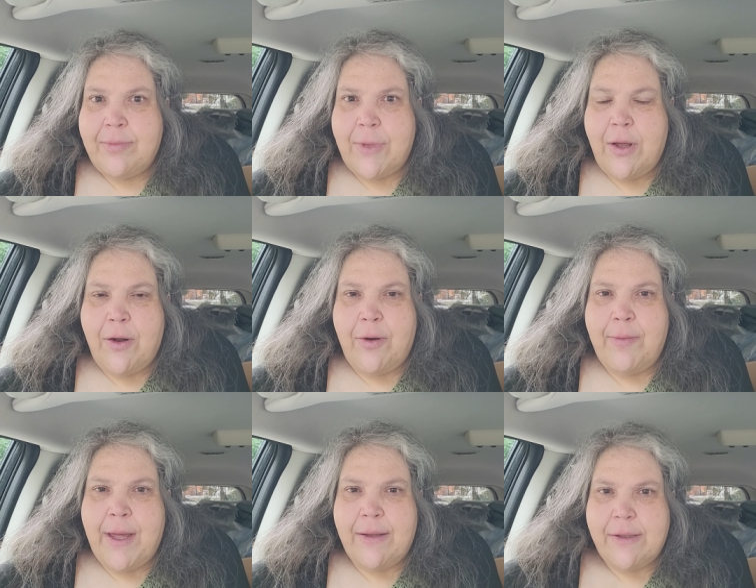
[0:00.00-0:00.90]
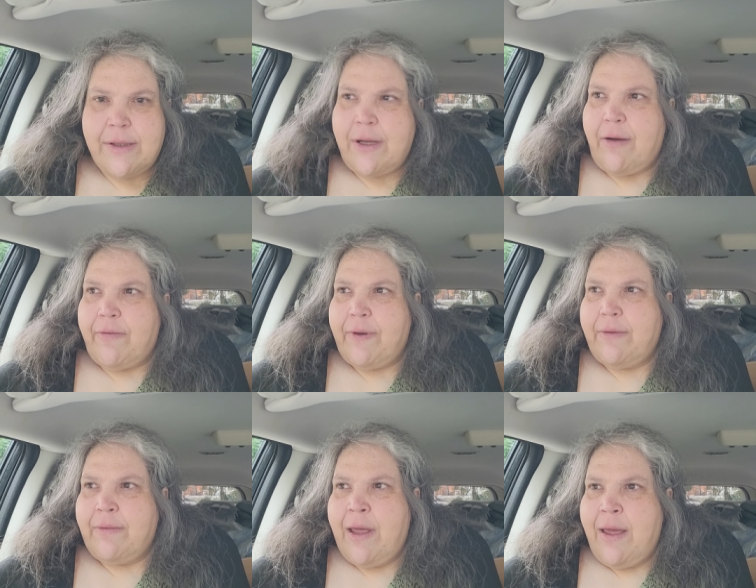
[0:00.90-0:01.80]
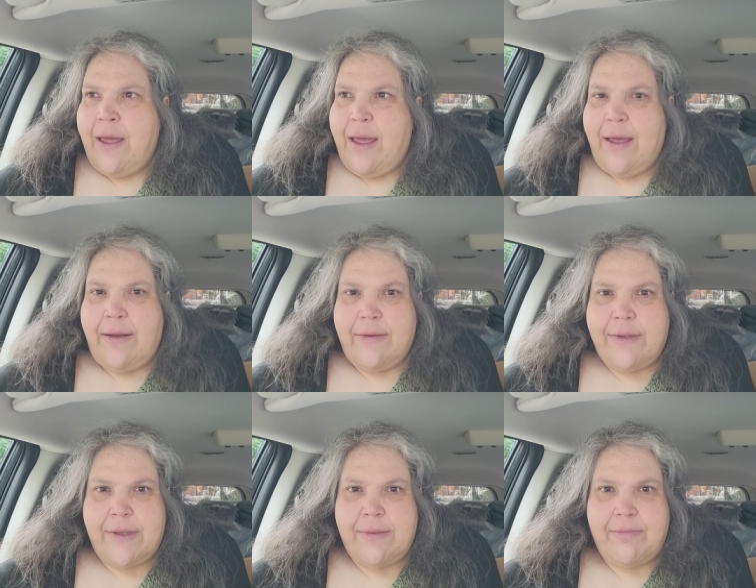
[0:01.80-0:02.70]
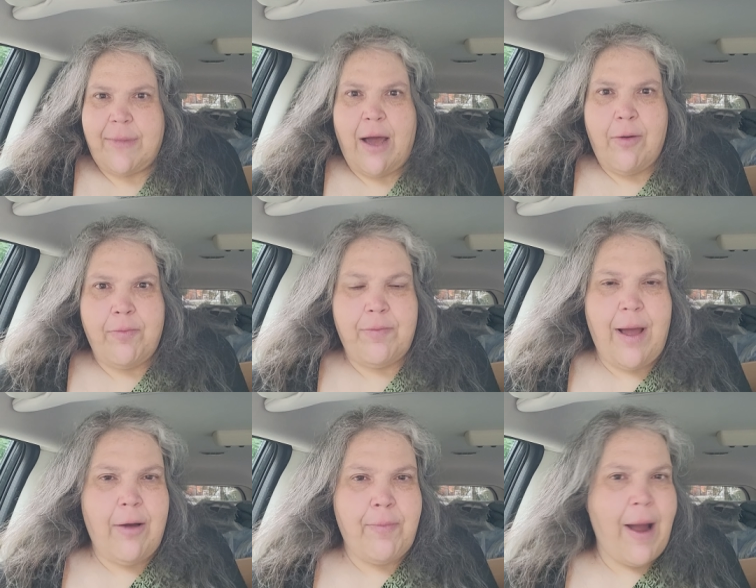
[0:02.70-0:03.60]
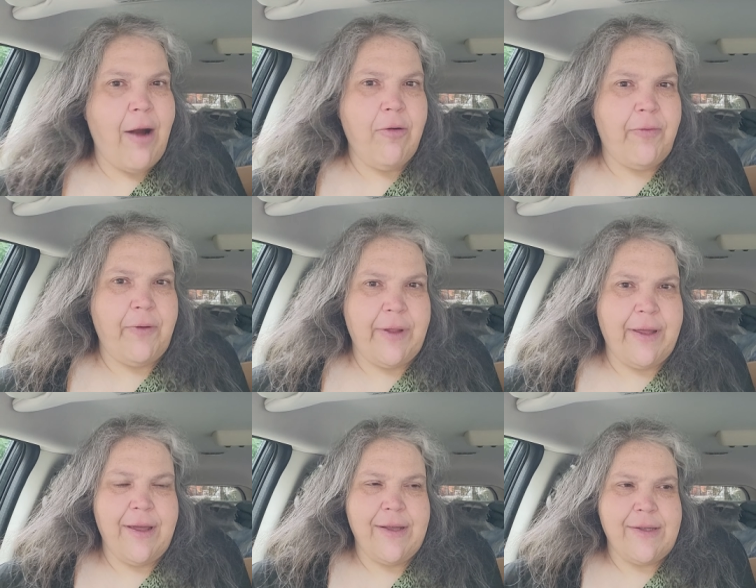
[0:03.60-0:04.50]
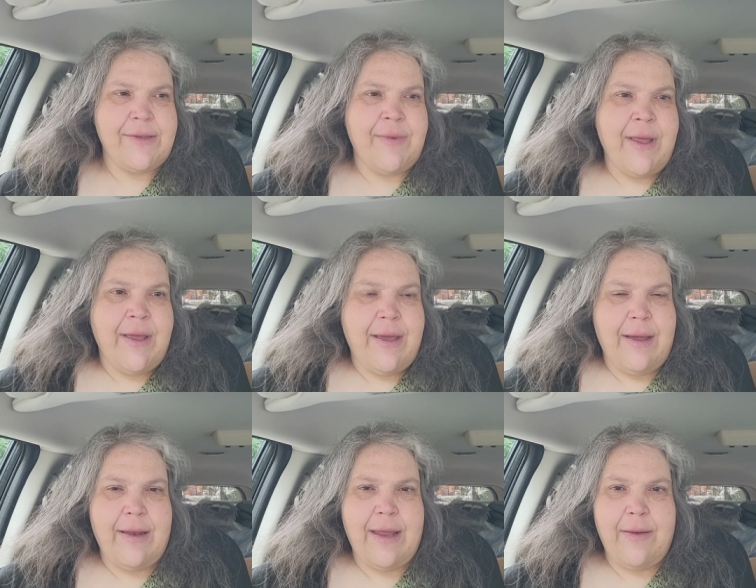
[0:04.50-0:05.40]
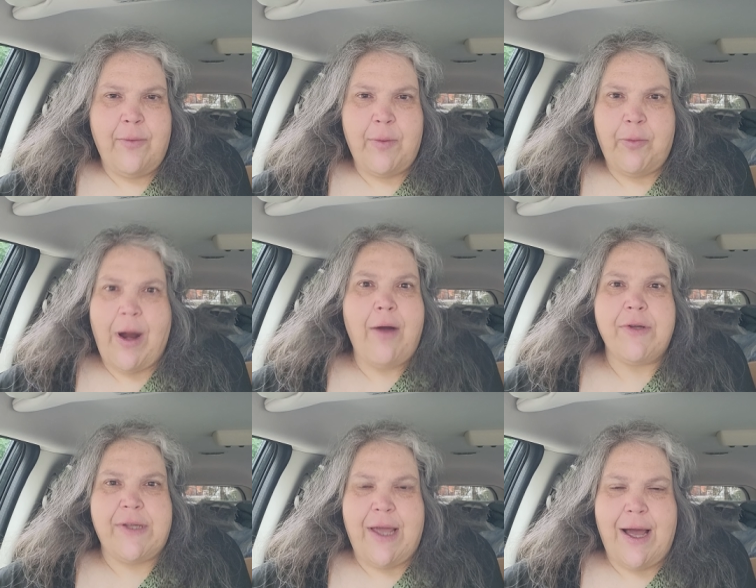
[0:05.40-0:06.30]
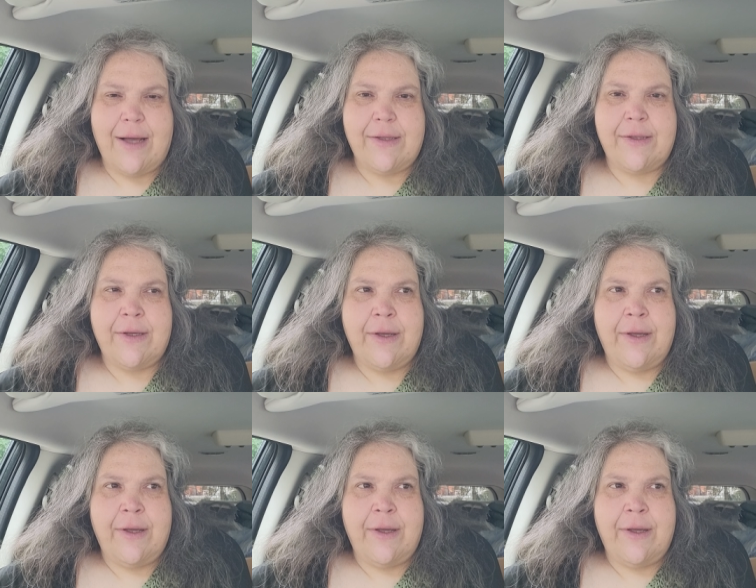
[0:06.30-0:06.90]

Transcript: you know a man's stuff and and how how powerful he is and, and what prowess he has.